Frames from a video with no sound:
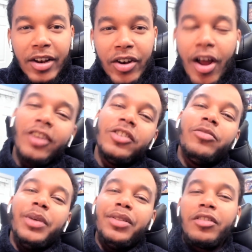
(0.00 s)
not
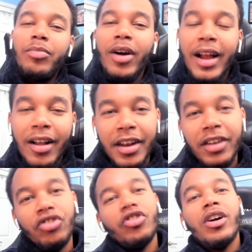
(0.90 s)
just being the smart aleck
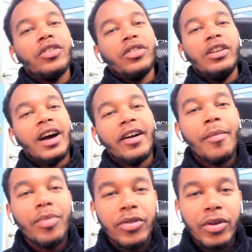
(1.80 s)
and in charge the entire
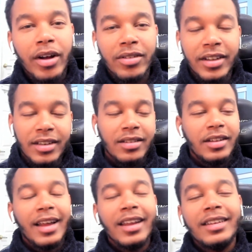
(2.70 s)
episode. I liked
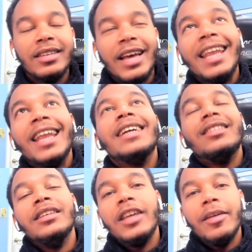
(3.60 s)

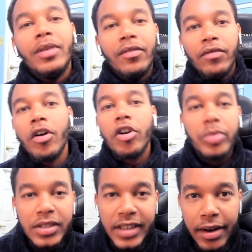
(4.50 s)
seeing him in a
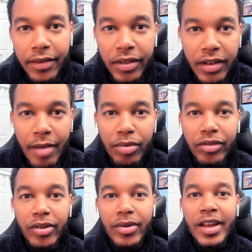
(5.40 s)
vulnerable state for this
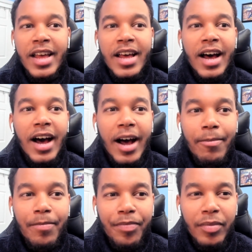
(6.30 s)
episode.
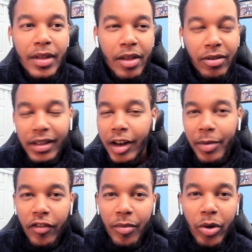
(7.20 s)
There's a little
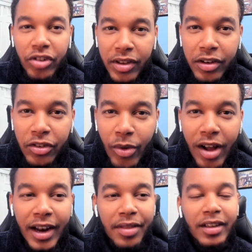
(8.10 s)
bit of emotion there as
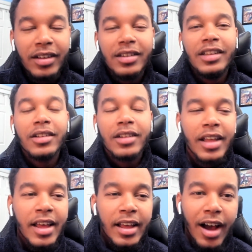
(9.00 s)
well. I think Teal'c
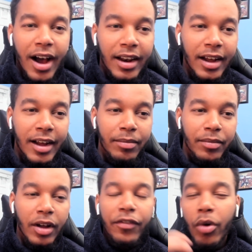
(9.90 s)
got a
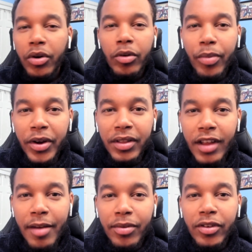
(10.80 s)
focal point
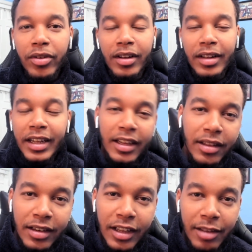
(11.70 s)
this episode in
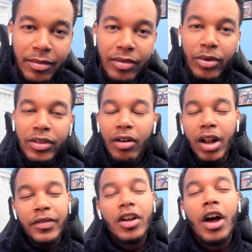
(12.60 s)
leading the team once
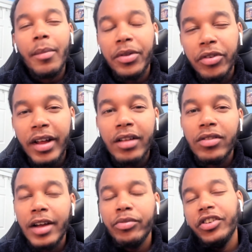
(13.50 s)
all of his comrades are down,
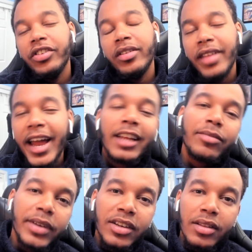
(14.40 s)
so I appreciated that
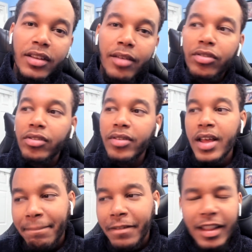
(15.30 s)
aspect to this episode.
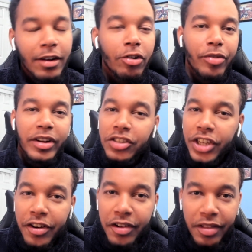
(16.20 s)
A little
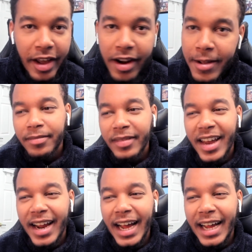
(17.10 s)
cringe here and there,
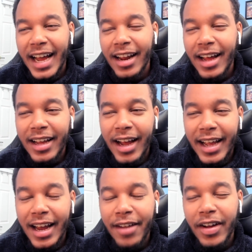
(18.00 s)
and I
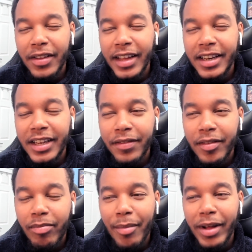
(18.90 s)
kind of found the idea of
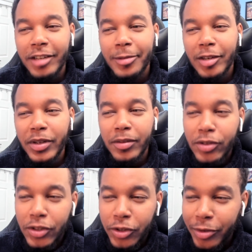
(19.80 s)
the primal aspect to be
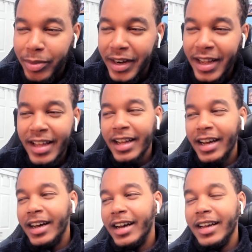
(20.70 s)
absurd, but
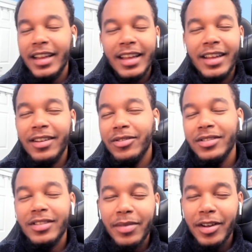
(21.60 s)
it
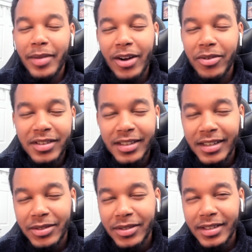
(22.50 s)
was something about it
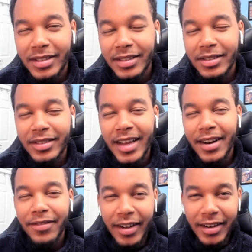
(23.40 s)
was kind
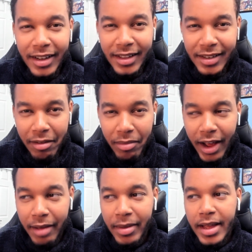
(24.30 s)
of fun at the same time.